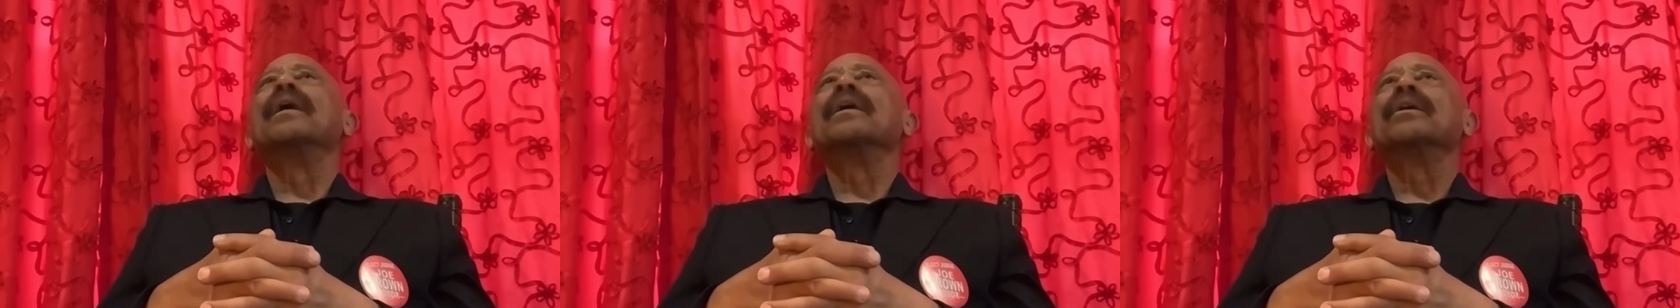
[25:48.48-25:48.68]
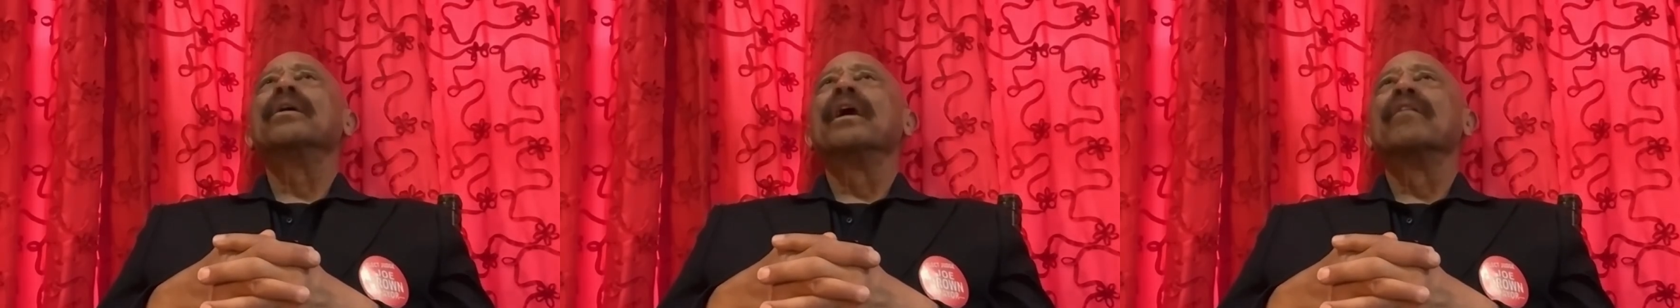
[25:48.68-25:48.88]

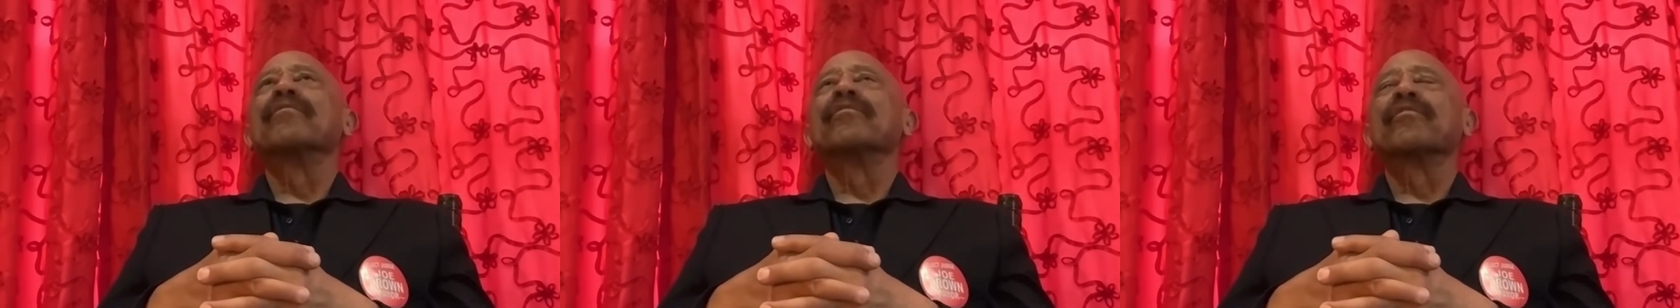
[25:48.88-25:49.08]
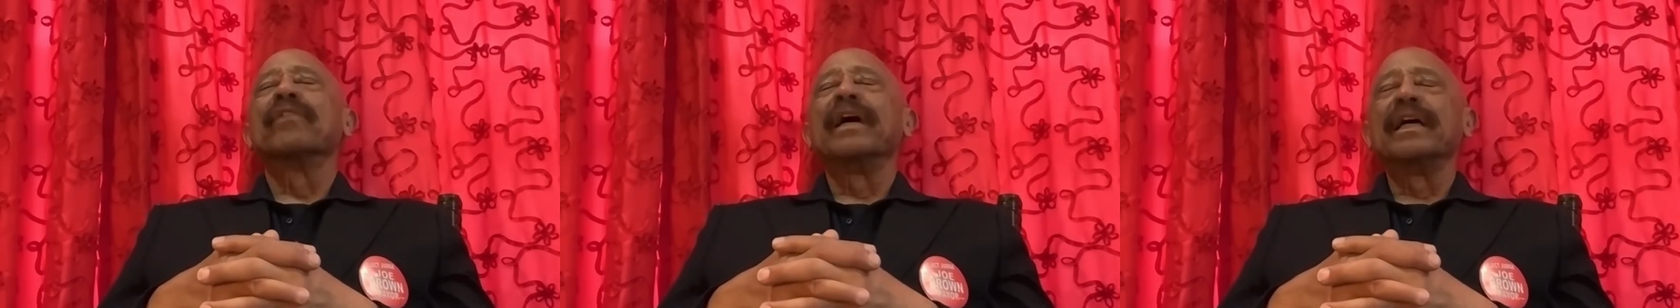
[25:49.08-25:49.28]
You
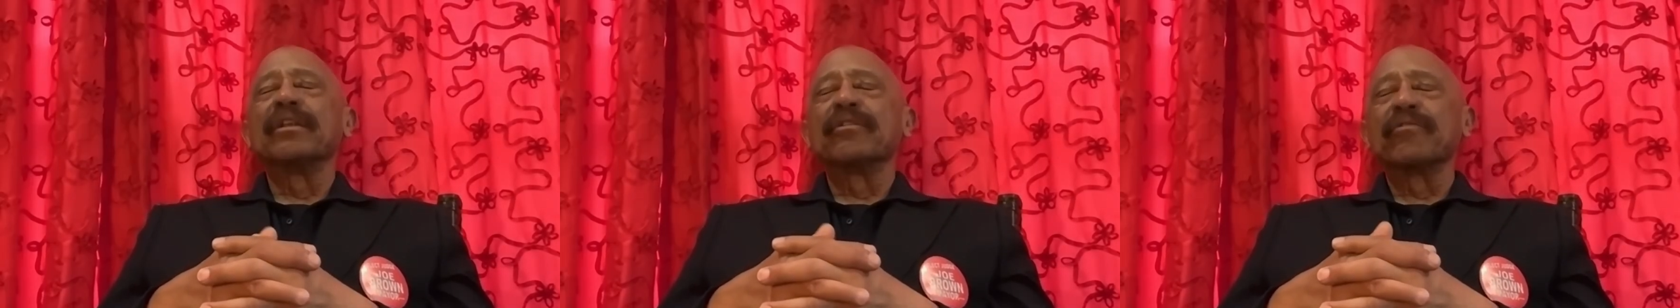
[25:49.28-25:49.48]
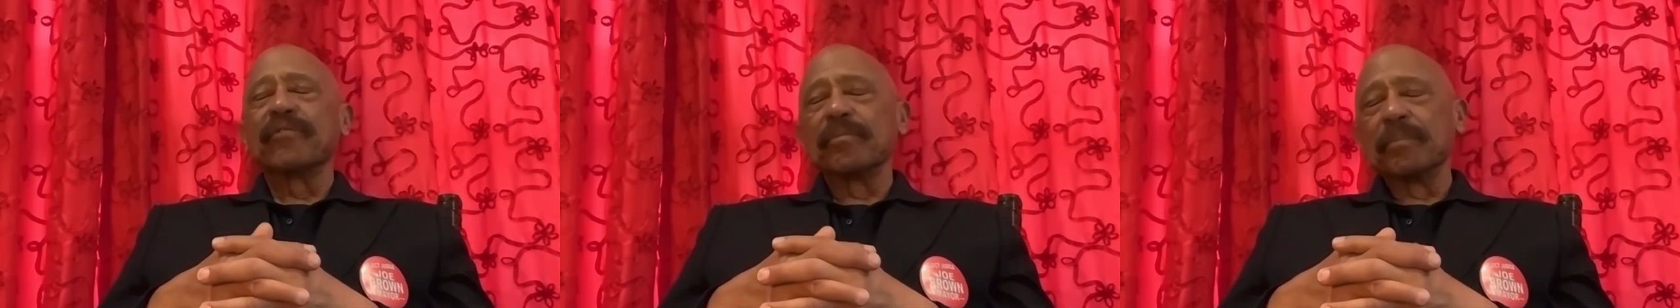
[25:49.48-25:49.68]
have a right
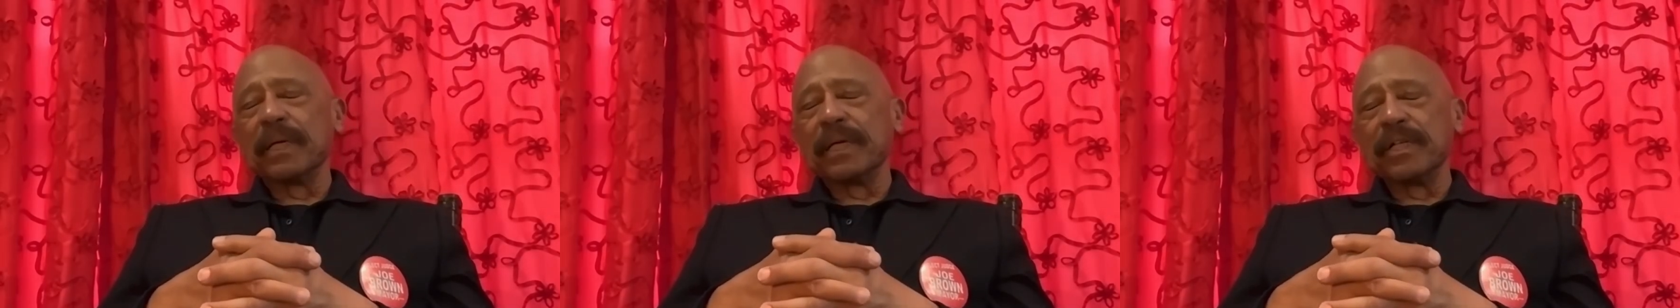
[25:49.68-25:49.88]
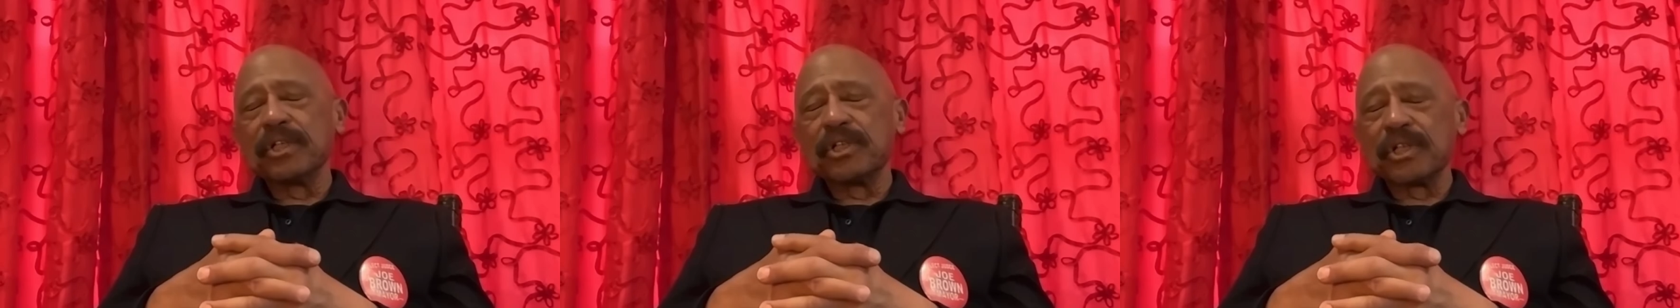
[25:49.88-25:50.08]
to
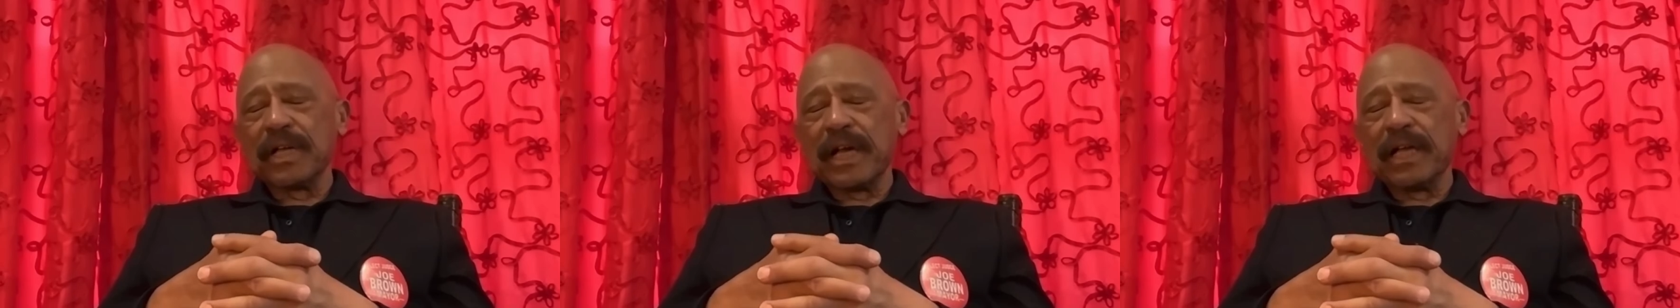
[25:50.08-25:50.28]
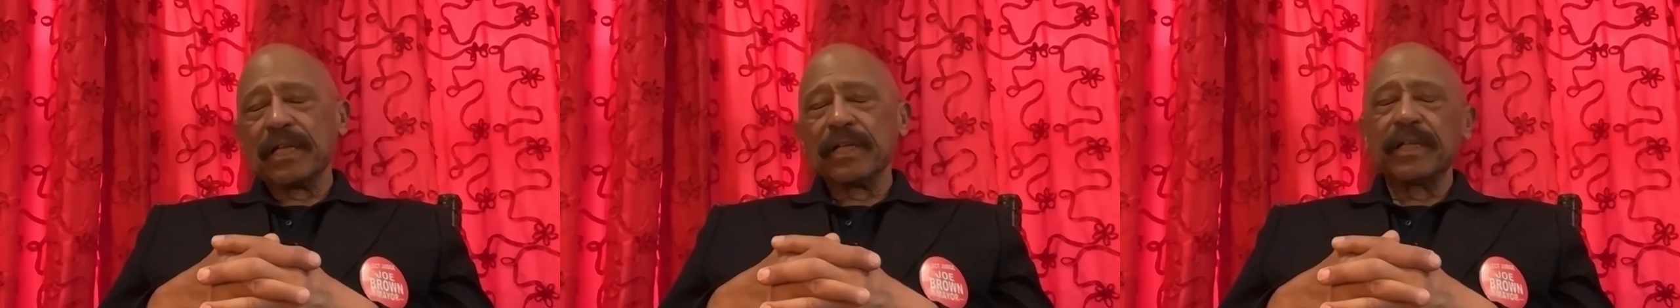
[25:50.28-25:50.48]
remain silent.